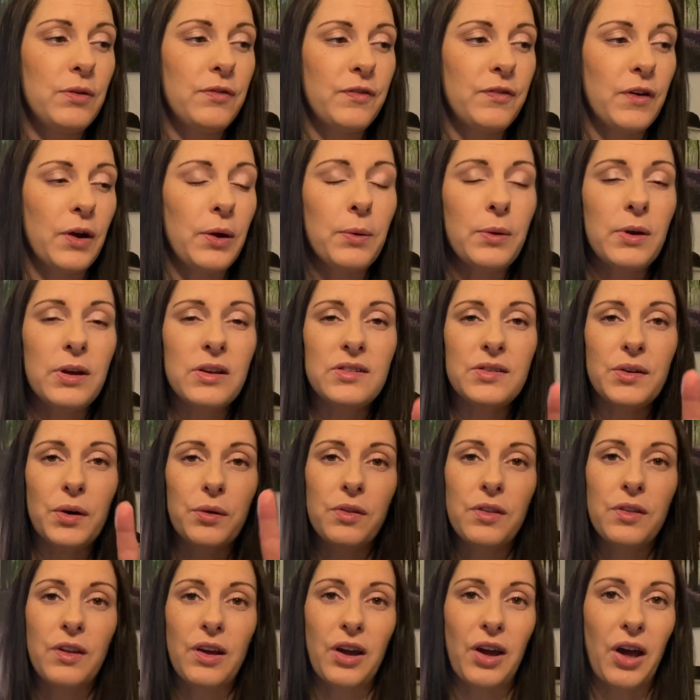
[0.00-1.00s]
focus
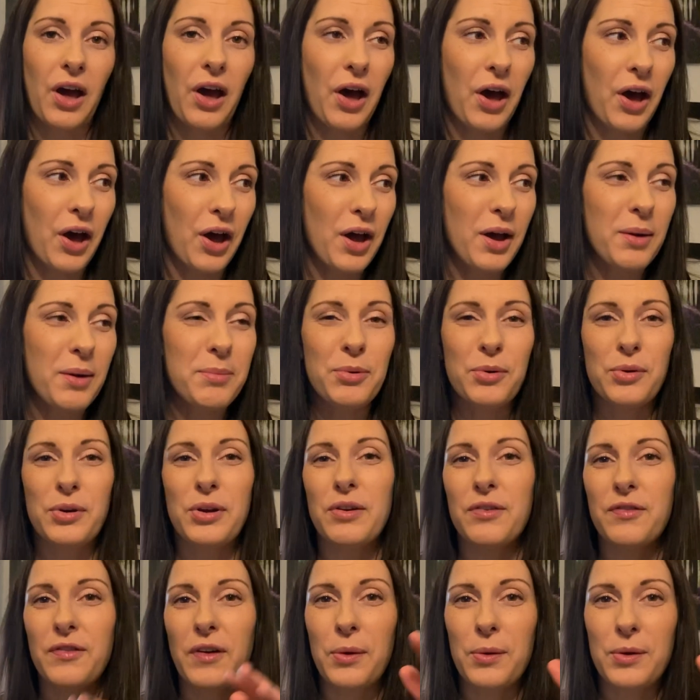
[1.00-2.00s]
on the curb, or
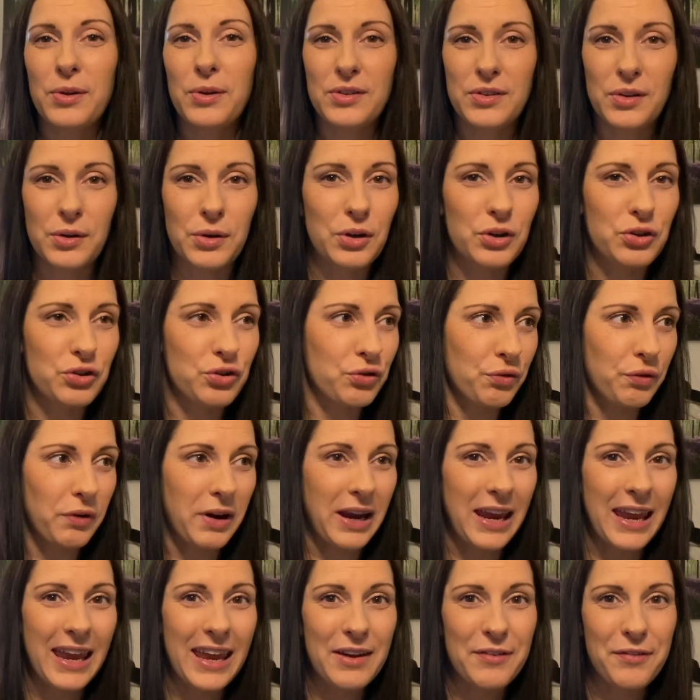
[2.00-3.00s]
you focus on a
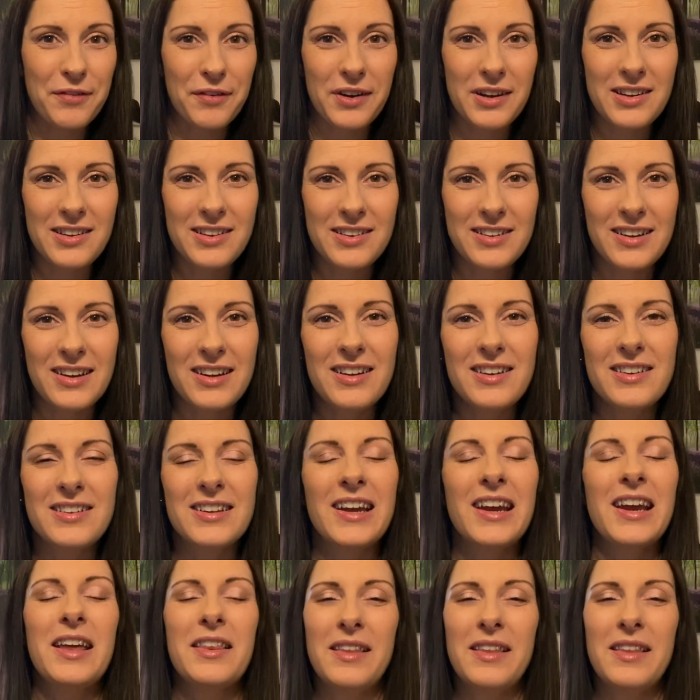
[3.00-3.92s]
tree, for instance,